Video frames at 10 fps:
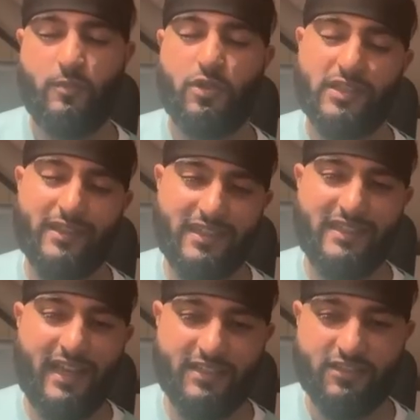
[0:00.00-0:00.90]
because I think
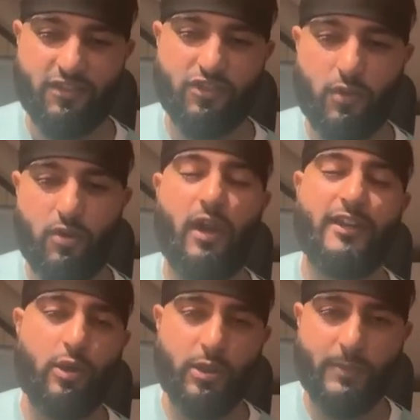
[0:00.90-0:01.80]
he has done so well. I
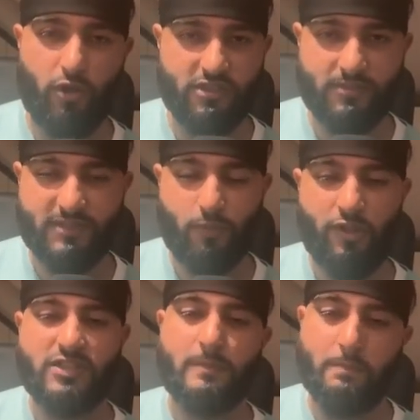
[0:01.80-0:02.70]
know he blocked some
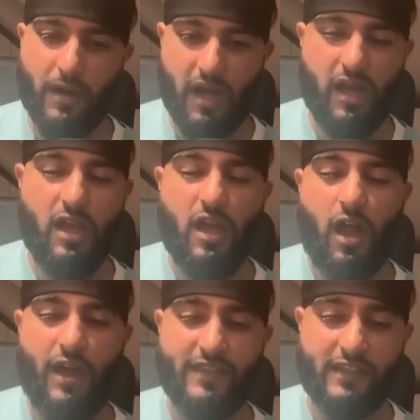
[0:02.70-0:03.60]
spots, but
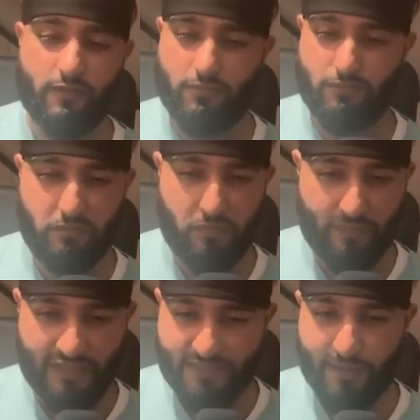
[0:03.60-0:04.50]
I think
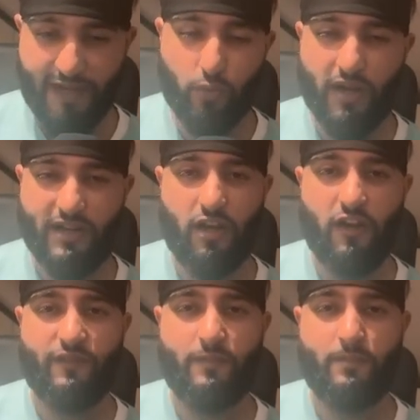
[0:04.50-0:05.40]
he's played well
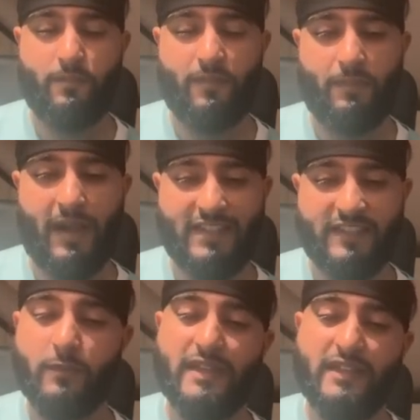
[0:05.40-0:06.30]
enough. Palace
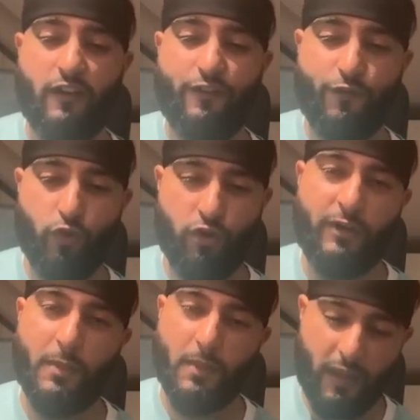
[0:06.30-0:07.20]
have made enough for
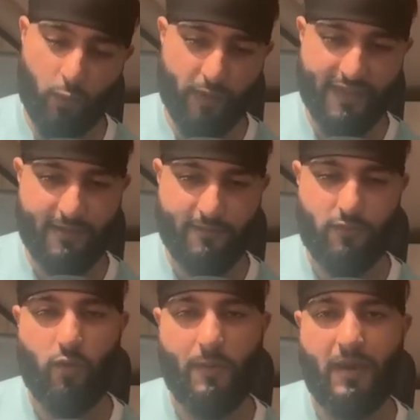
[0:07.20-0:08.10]
him and with
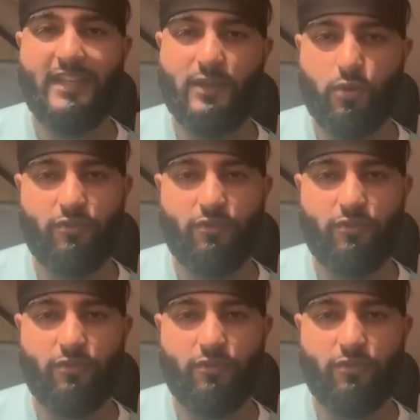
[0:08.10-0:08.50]
him, whereby he will